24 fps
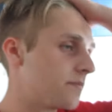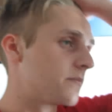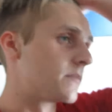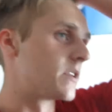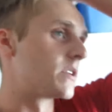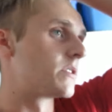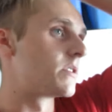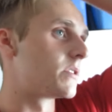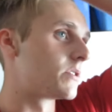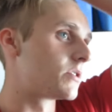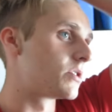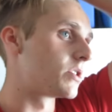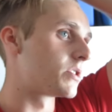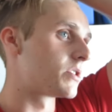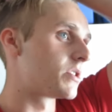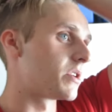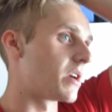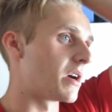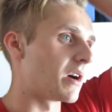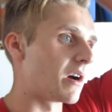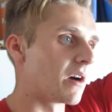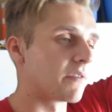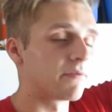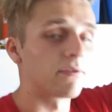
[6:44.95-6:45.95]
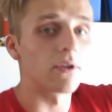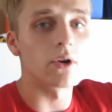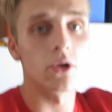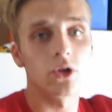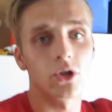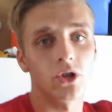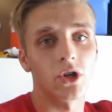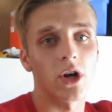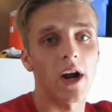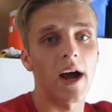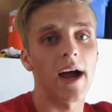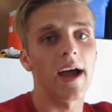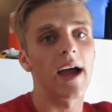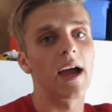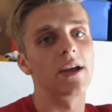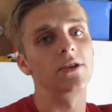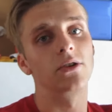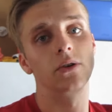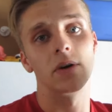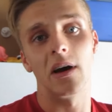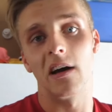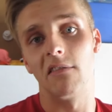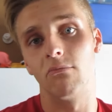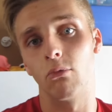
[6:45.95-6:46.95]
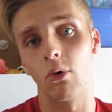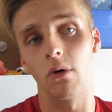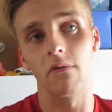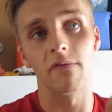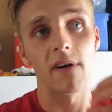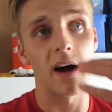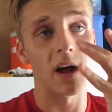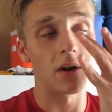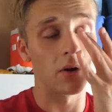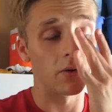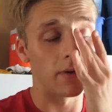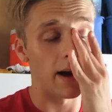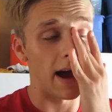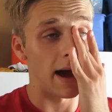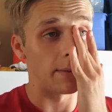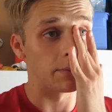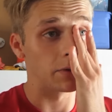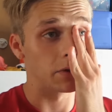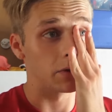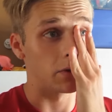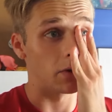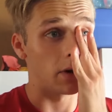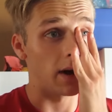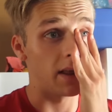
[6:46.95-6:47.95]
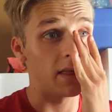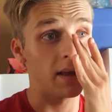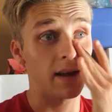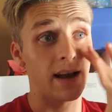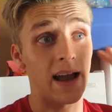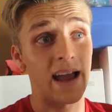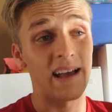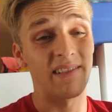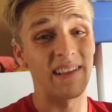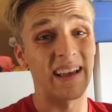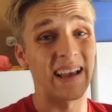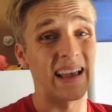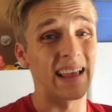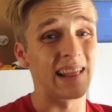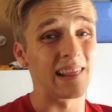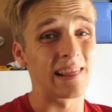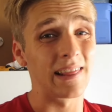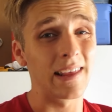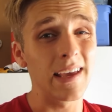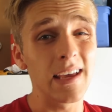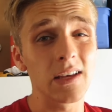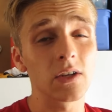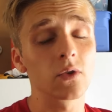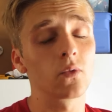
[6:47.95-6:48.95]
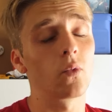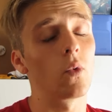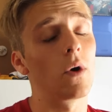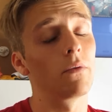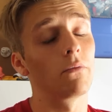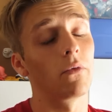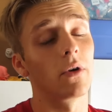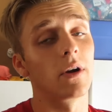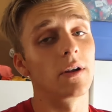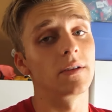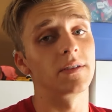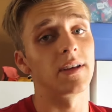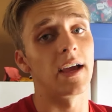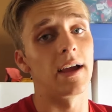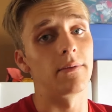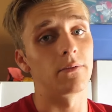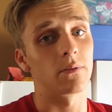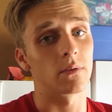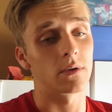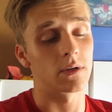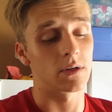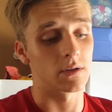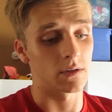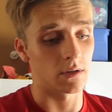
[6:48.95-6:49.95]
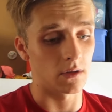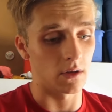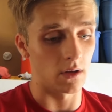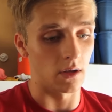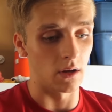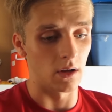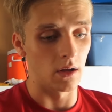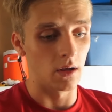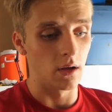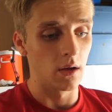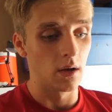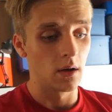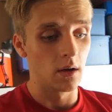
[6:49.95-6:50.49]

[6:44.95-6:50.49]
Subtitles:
This is just a first try. I do have more vinyl wrap. So I think I have like at least one more attempt, which is good.